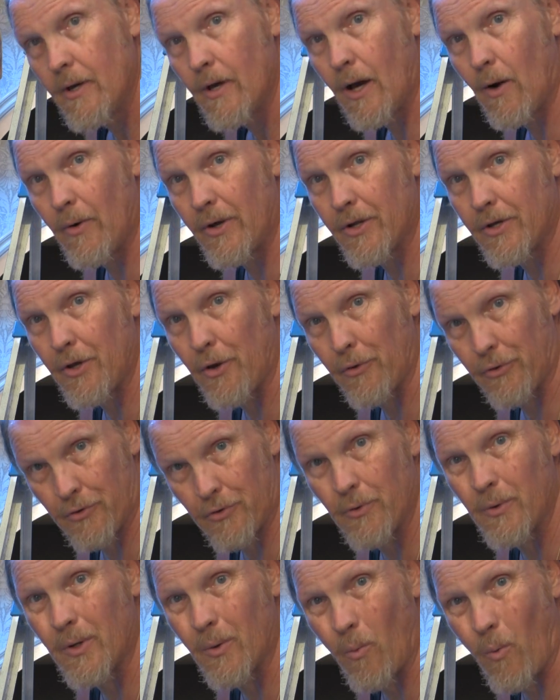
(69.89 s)
I want to go
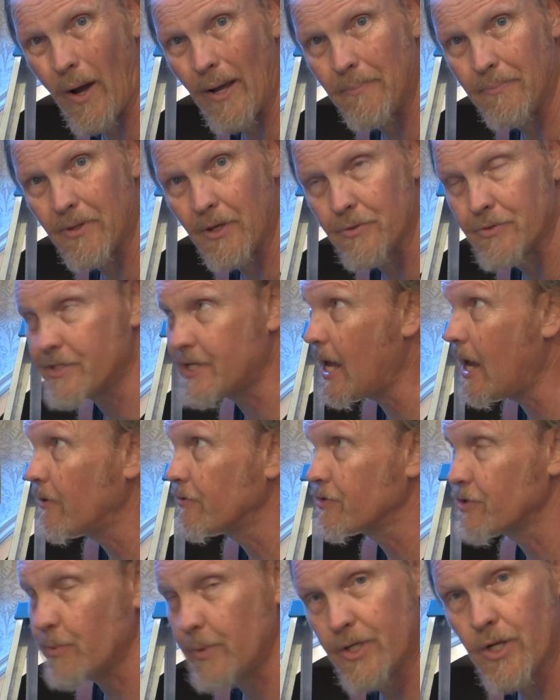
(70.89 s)
through and wipe those
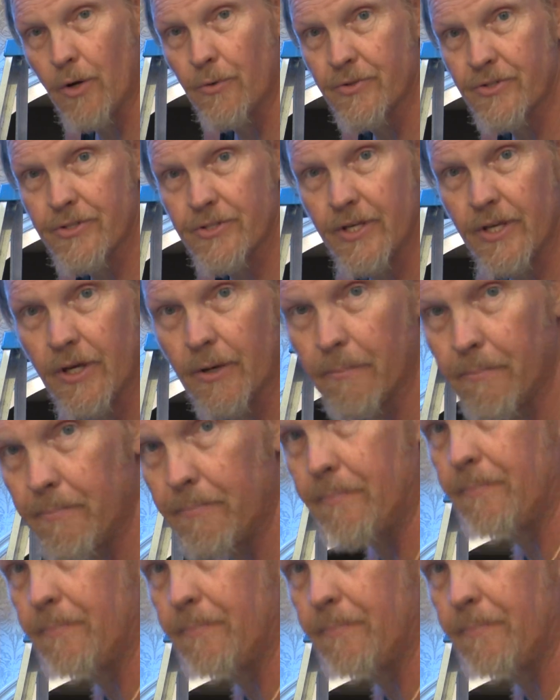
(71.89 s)
down so we don't see them.